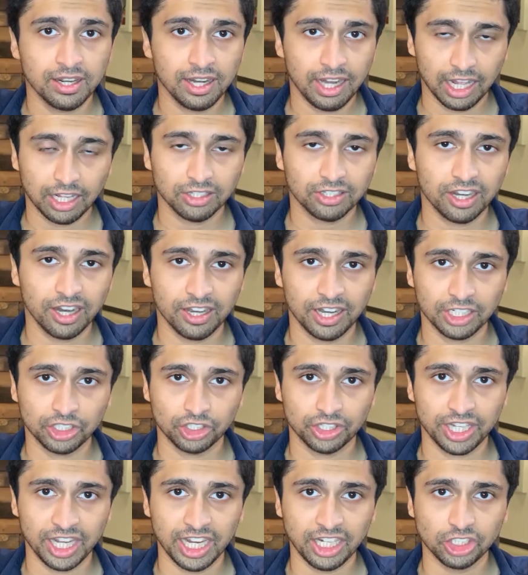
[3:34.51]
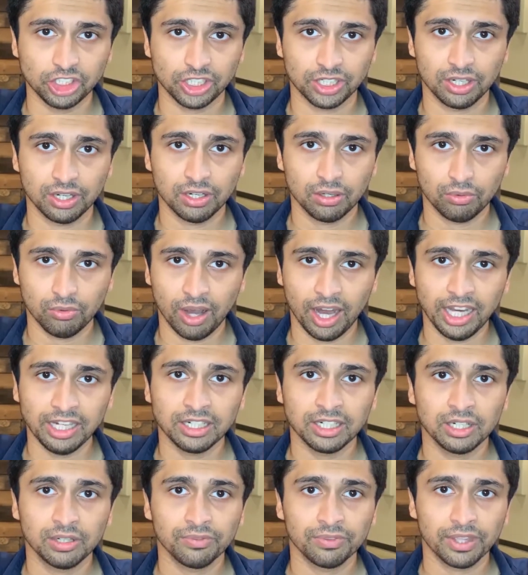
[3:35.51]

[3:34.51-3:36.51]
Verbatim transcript: healthcare, and education, right?